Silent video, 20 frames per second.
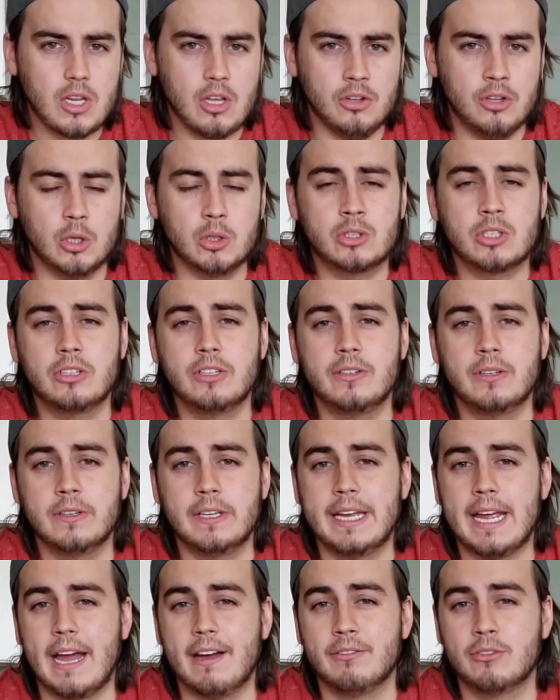Those
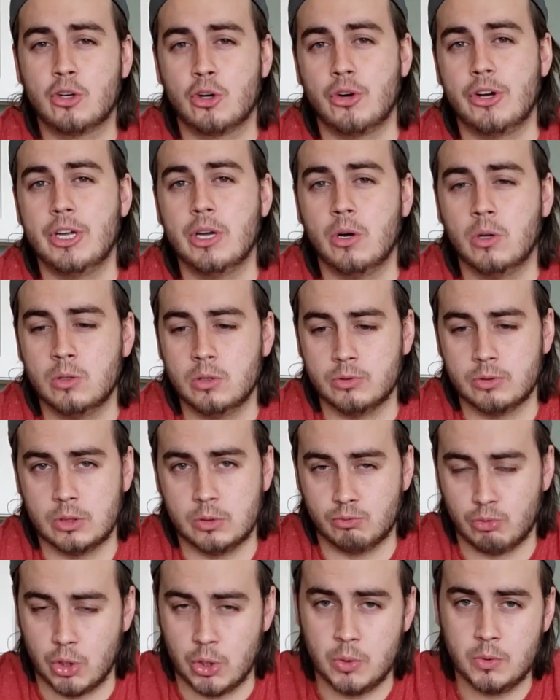clearly have Creole
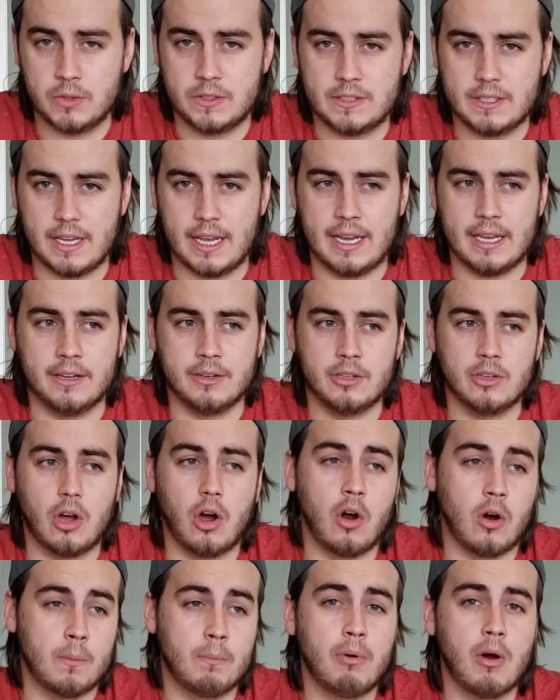roots and
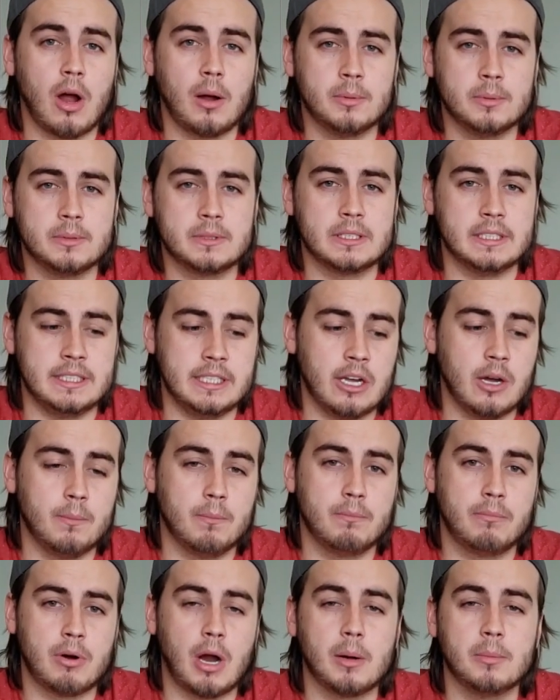are
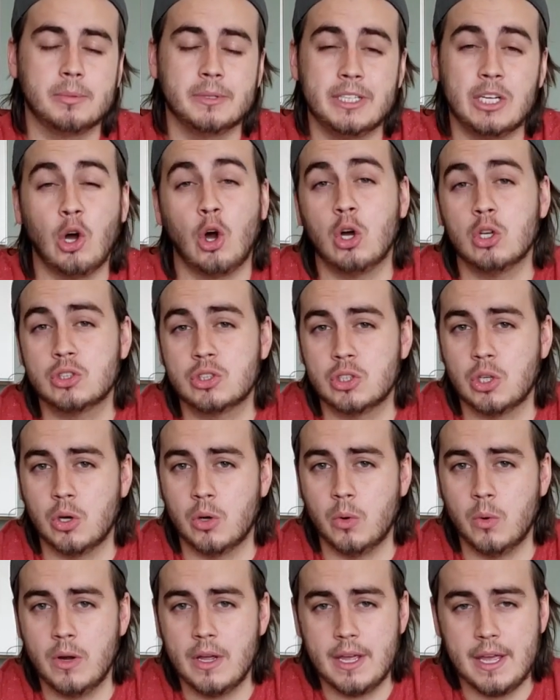probably
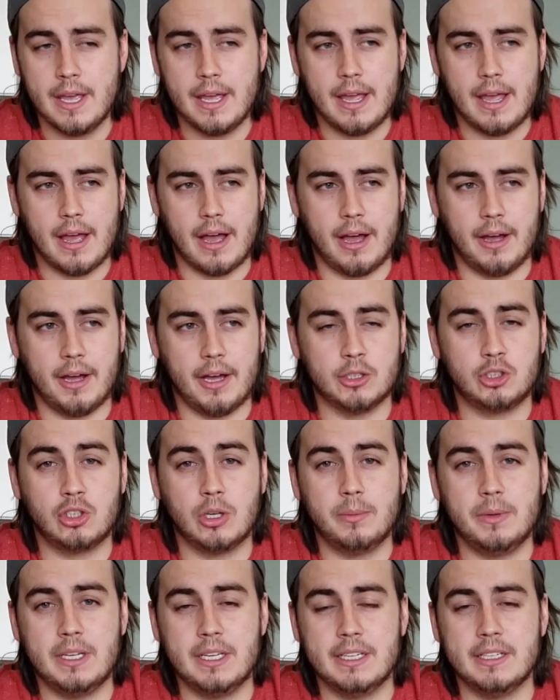also
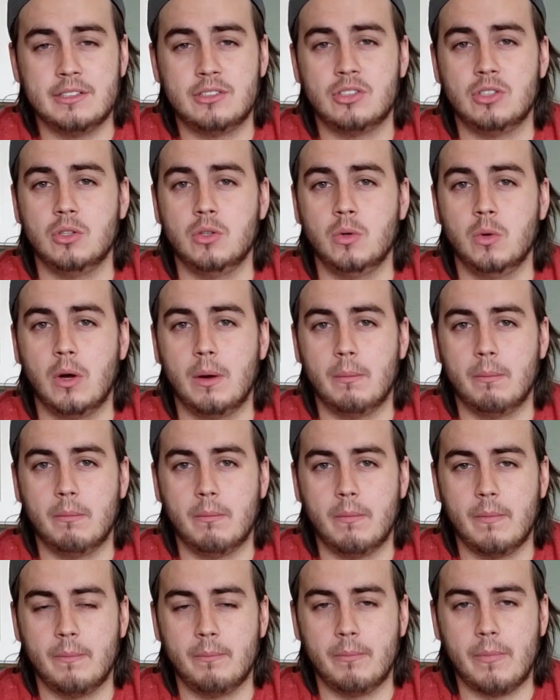attributed to
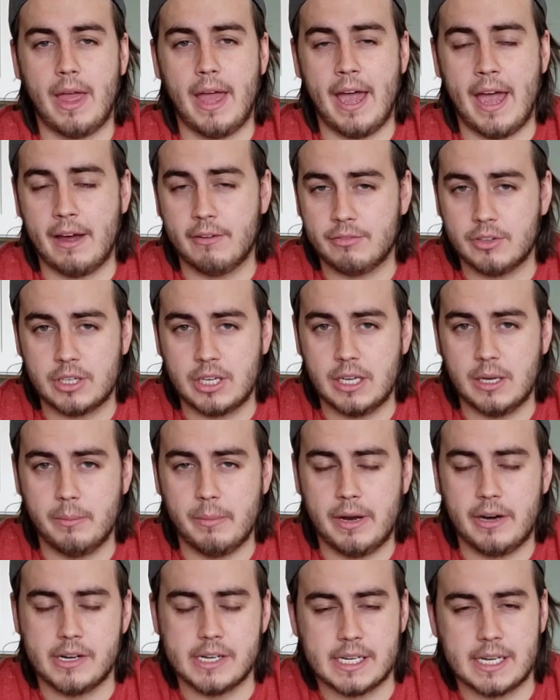African
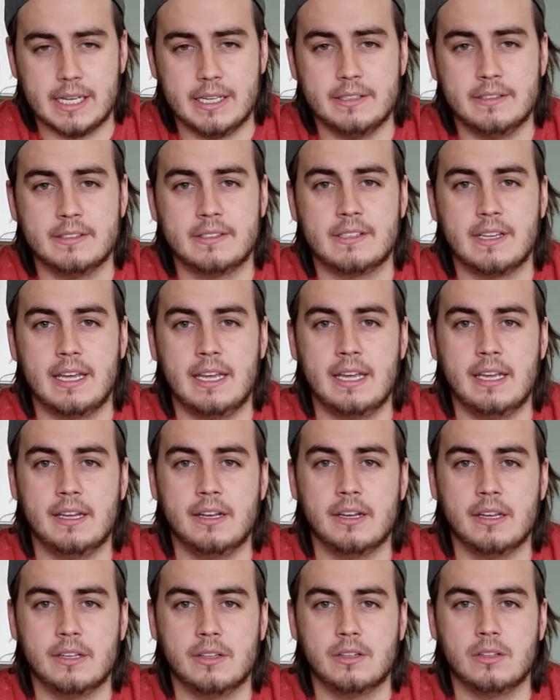Americans
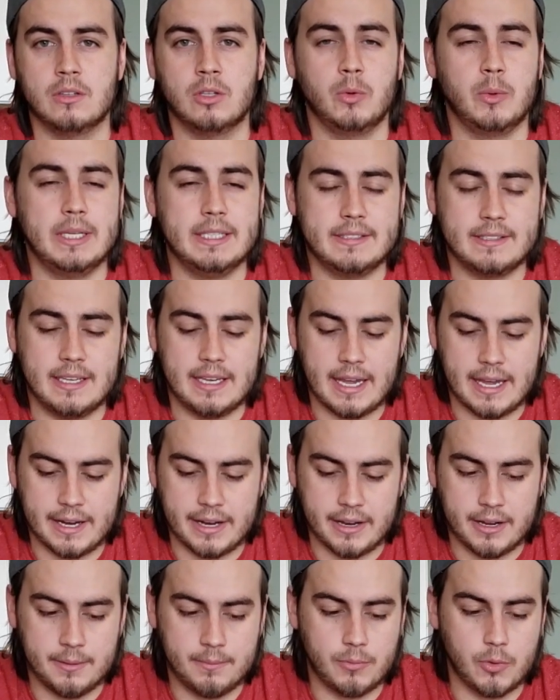in
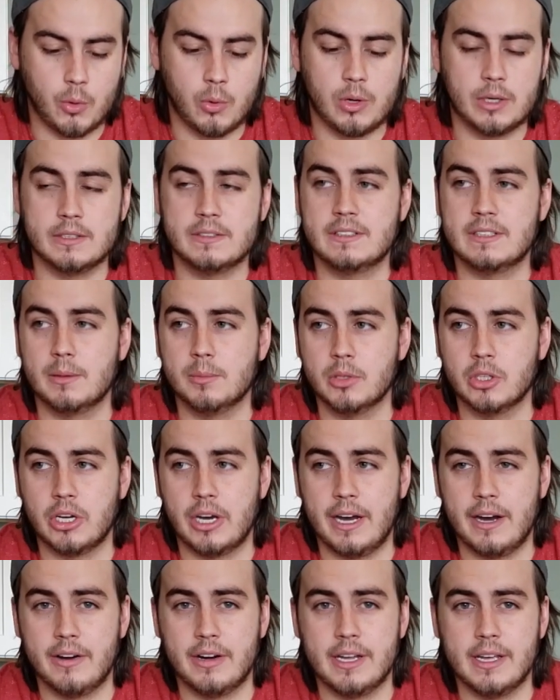Louisiana or similar
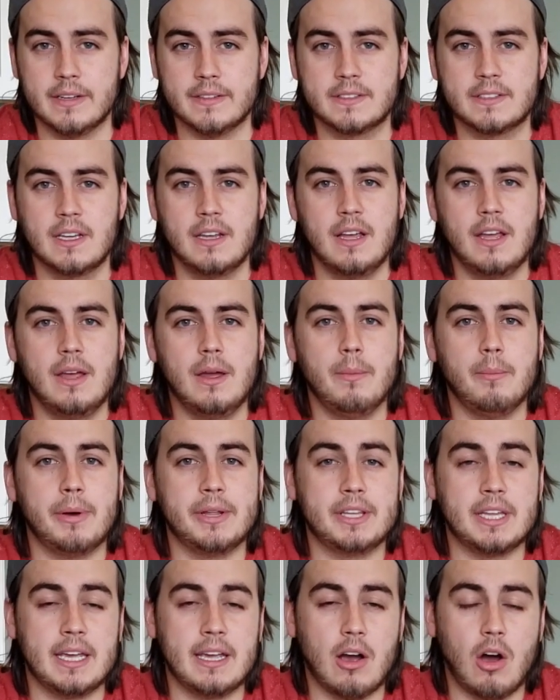areas,
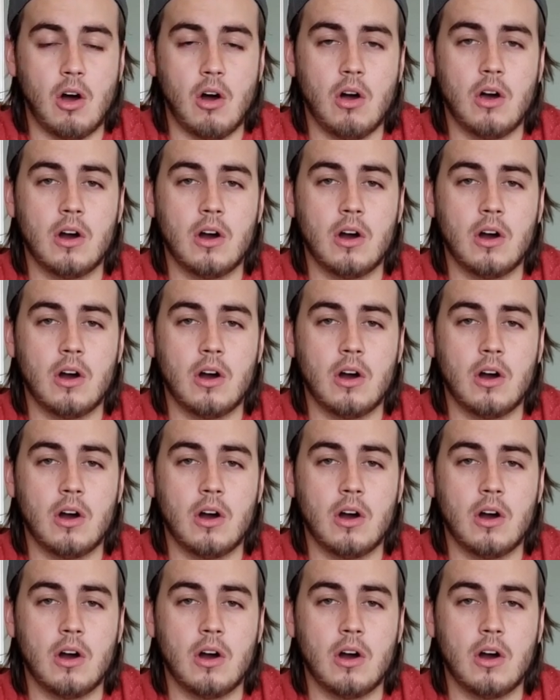but it